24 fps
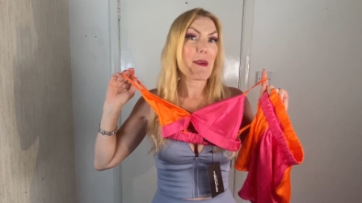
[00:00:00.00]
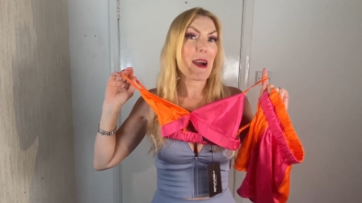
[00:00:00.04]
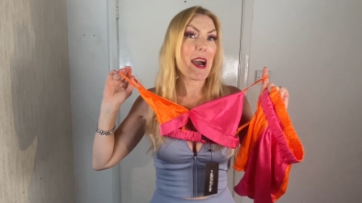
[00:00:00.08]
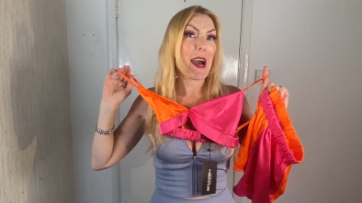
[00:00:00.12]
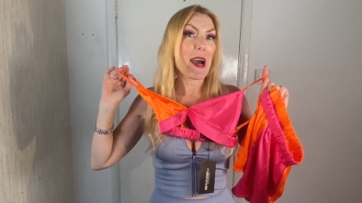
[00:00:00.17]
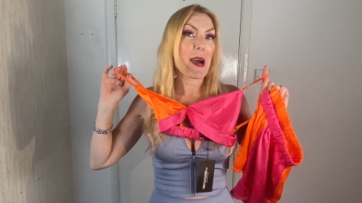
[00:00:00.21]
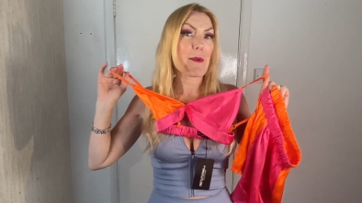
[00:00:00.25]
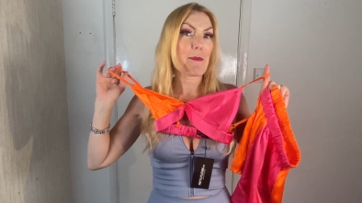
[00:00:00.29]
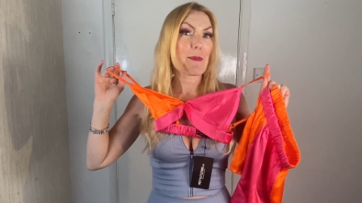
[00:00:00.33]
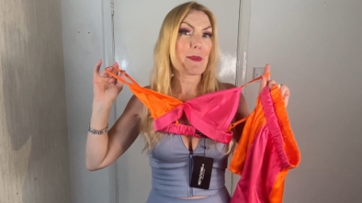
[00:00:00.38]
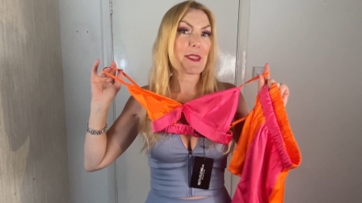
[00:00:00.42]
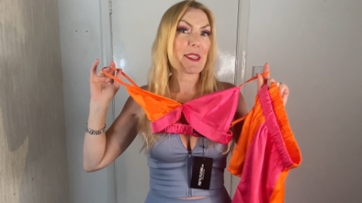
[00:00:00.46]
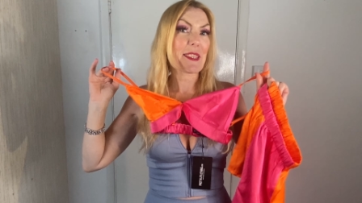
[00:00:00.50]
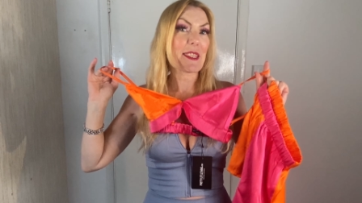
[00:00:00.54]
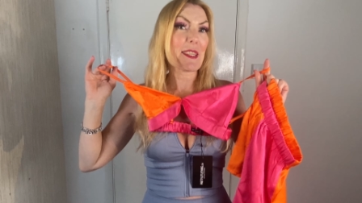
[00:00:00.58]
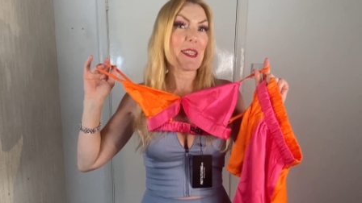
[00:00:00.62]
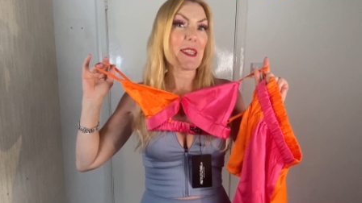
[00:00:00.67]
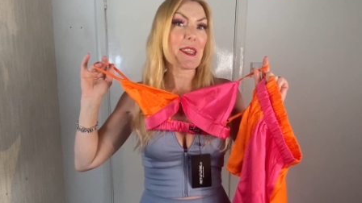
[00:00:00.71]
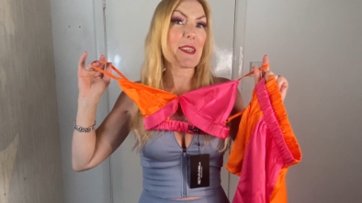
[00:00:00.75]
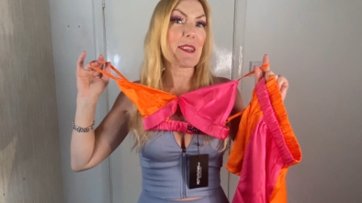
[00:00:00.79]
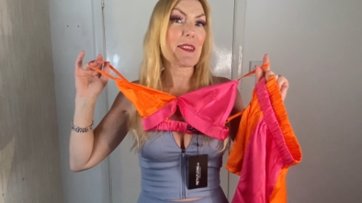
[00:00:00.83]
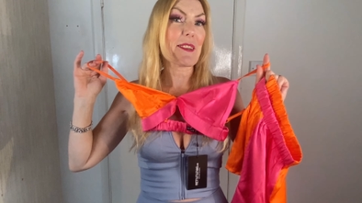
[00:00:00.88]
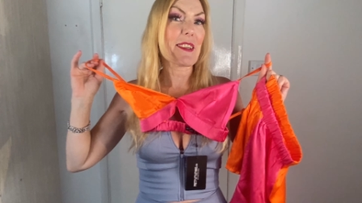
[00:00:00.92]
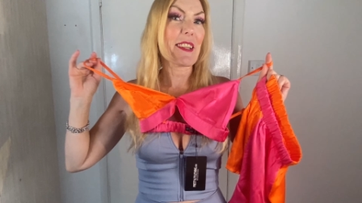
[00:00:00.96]

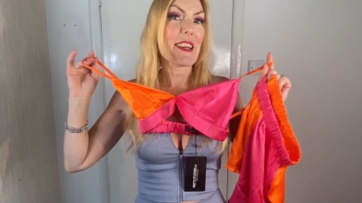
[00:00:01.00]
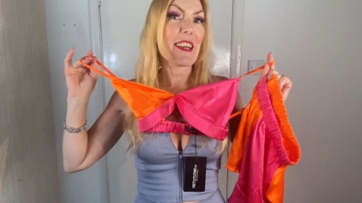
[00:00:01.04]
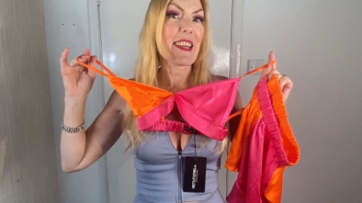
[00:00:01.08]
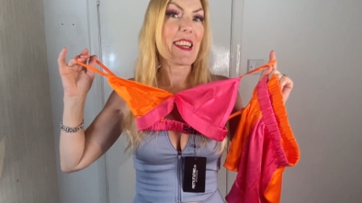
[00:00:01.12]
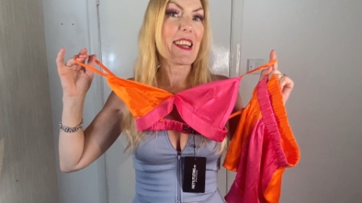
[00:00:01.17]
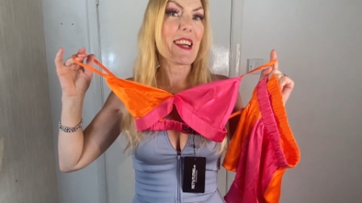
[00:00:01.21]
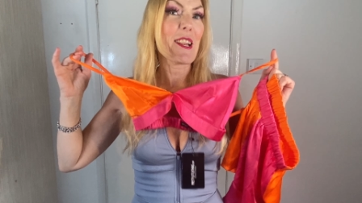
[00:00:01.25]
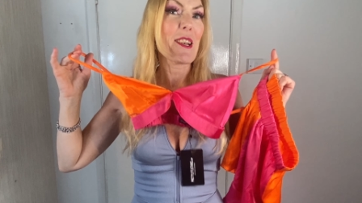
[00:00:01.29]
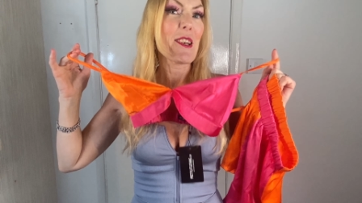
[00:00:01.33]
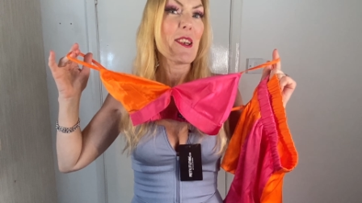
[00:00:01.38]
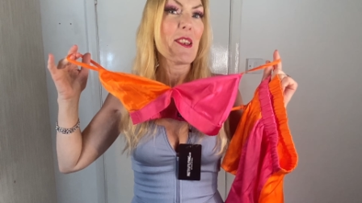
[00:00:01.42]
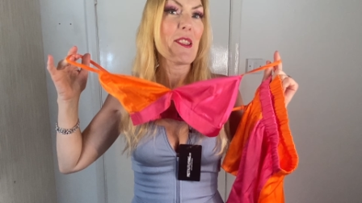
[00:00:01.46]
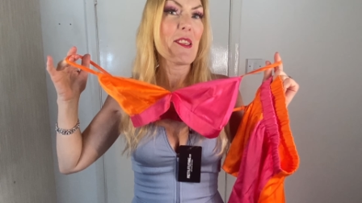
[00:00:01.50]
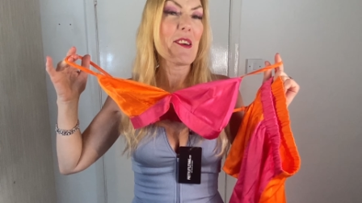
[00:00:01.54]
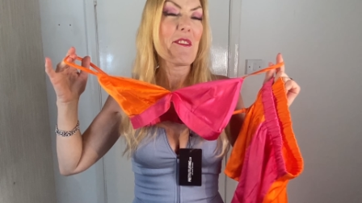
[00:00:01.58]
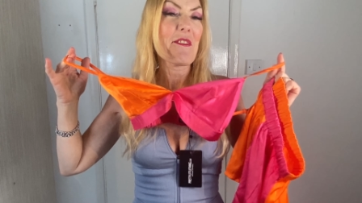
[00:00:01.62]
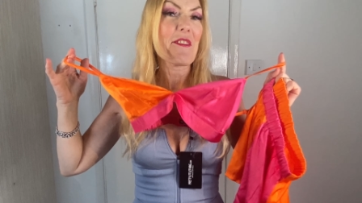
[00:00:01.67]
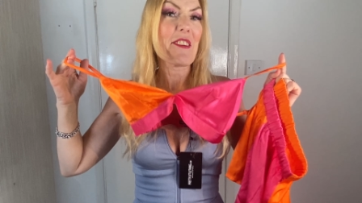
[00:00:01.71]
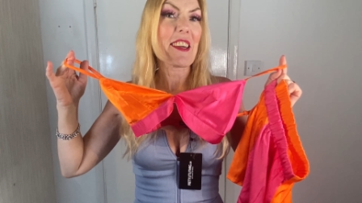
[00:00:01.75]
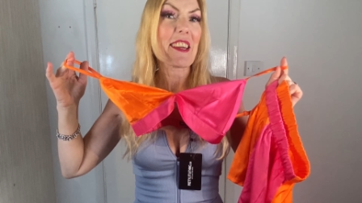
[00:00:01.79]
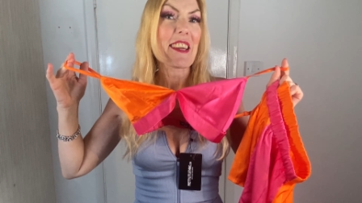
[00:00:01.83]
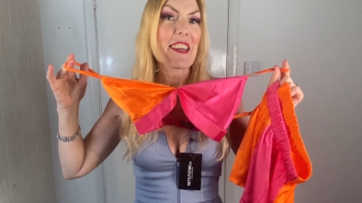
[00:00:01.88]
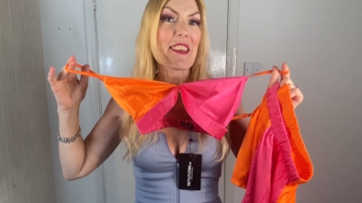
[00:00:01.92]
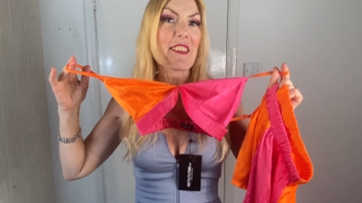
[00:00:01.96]
absolutely
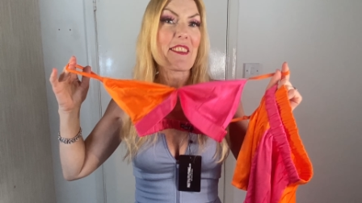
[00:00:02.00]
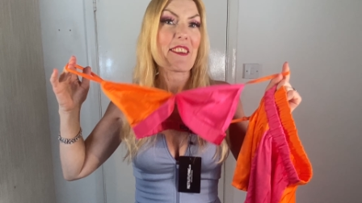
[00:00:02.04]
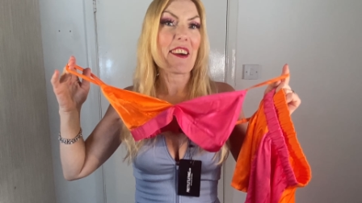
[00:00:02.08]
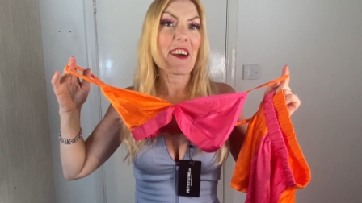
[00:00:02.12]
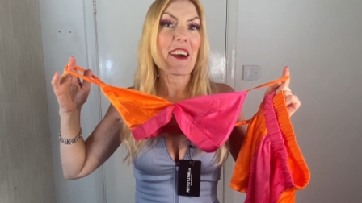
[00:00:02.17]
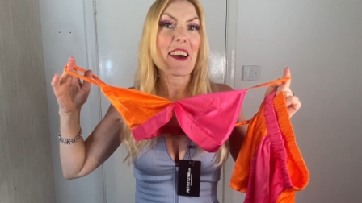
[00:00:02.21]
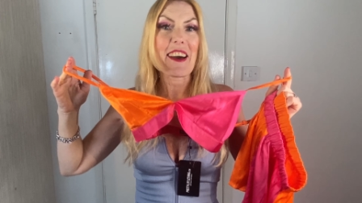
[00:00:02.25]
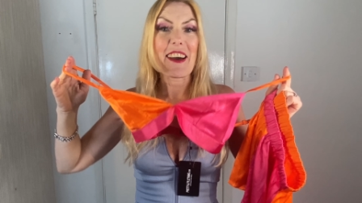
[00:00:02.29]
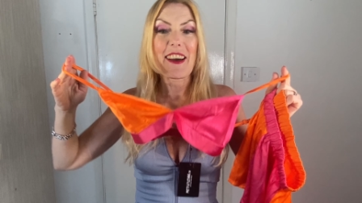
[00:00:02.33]
loving that.